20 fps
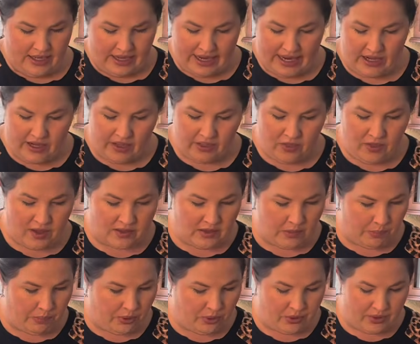And I thought the
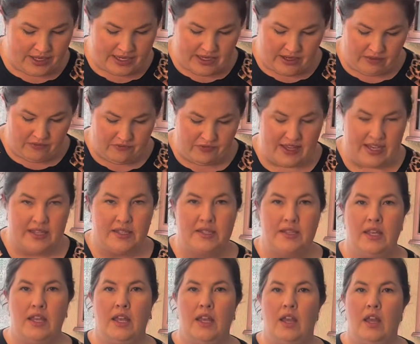print of this
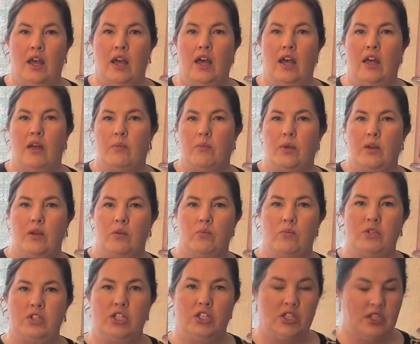
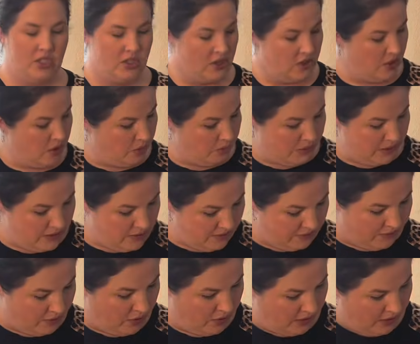was just so
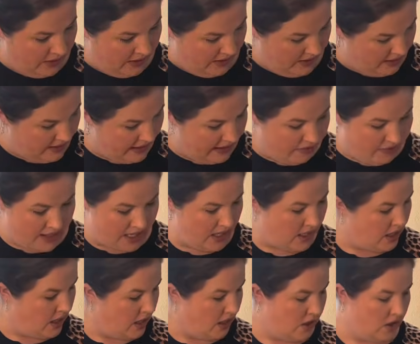beautiful. And then
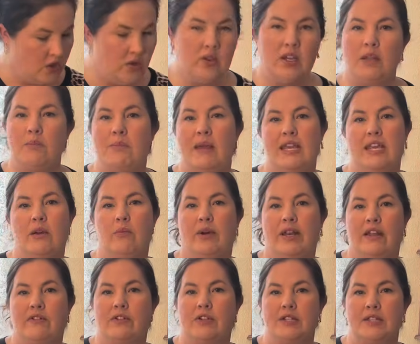you can make it
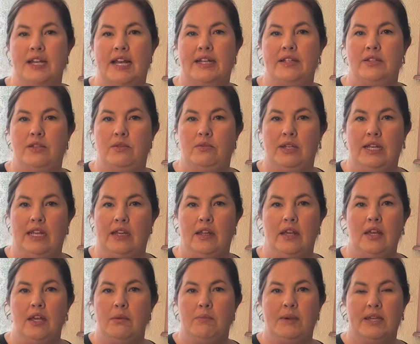whatever size you need
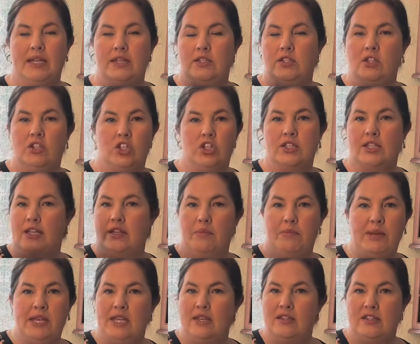because you're just gonna
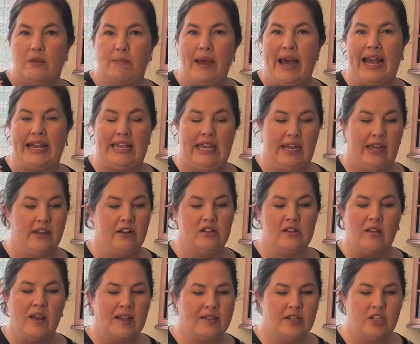piece the backing. And there's
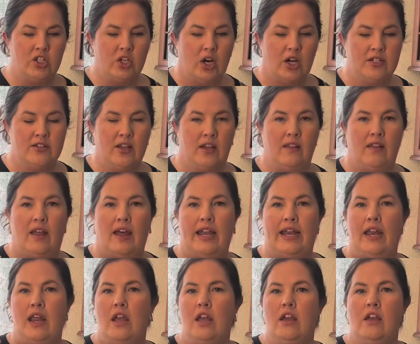lots of charts
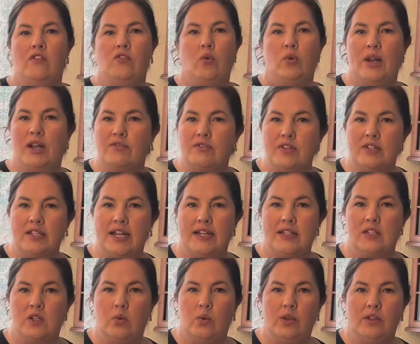online for whatever
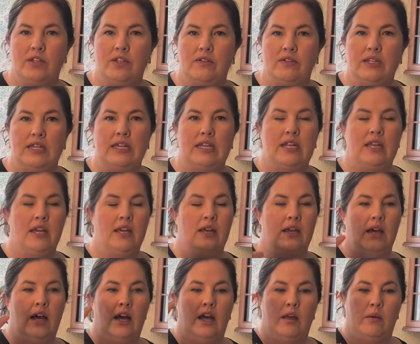size quilt you need,
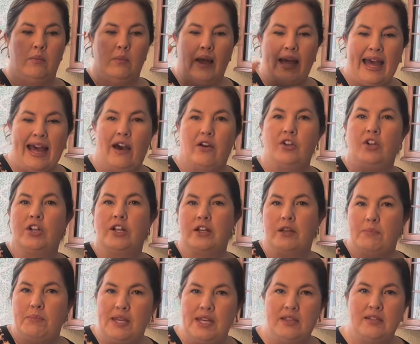how you're gonna
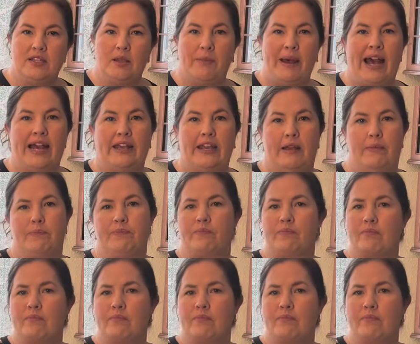piece the backing.